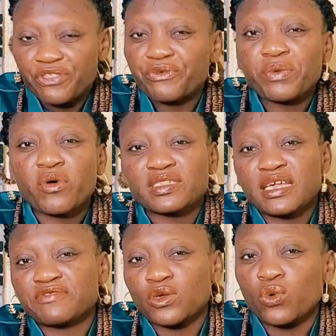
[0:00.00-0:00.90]
3 months
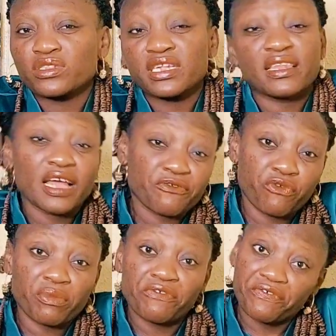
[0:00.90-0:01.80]
afterwards, he learned
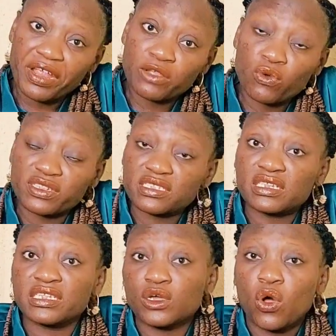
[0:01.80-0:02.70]
from a friend who was
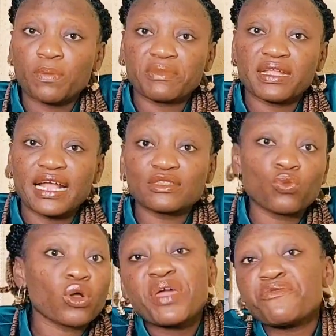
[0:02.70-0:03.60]
still in the company that
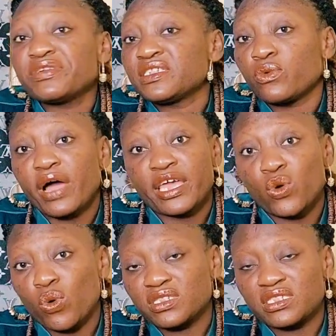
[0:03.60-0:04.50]
the main reason why he
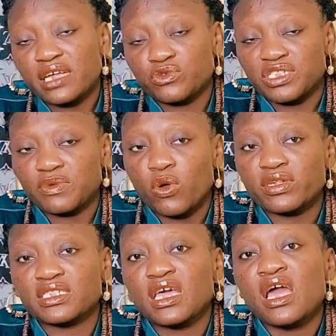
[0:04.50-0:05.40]
was sacked was
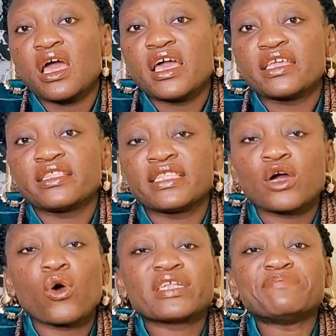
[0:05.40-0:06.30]
because they
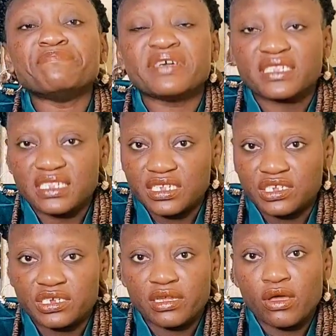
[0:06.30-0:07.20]
got a
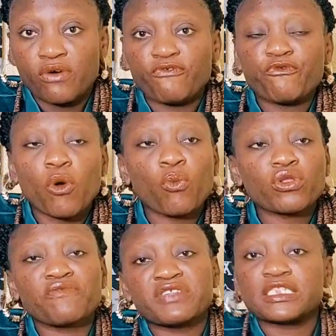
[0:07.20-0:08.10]
message from
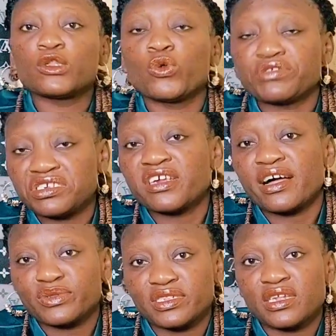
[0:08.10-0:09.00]
one of these loan
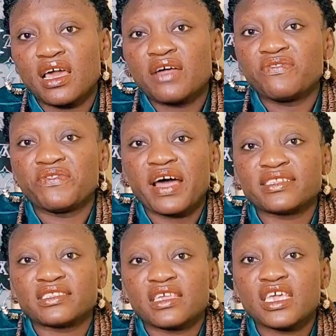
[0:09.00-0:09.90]
sharks
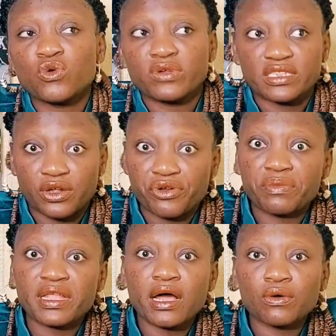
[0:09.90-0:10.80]
that he was a
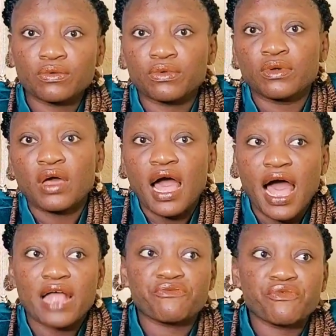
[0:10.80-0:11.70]
criminal,
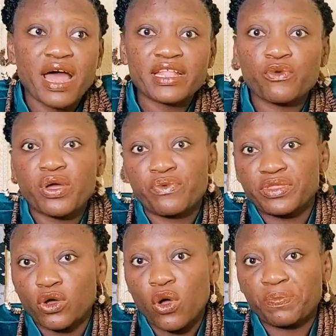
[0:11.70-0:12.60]
had run away
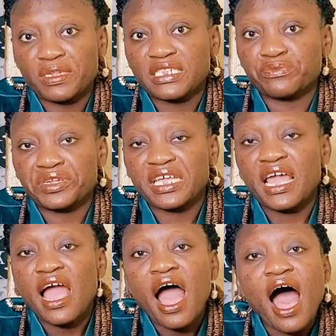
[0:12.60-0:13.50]
with the company's
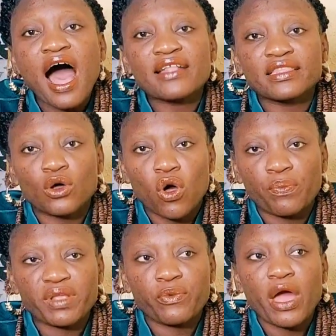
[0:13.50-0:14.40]
money, and the
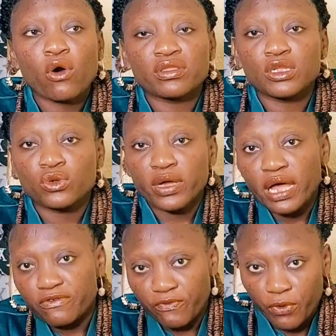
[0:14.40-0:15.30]
company were on the
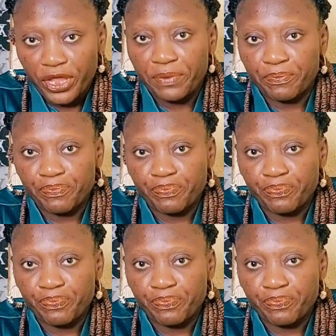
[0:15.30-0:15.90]
lookout for him.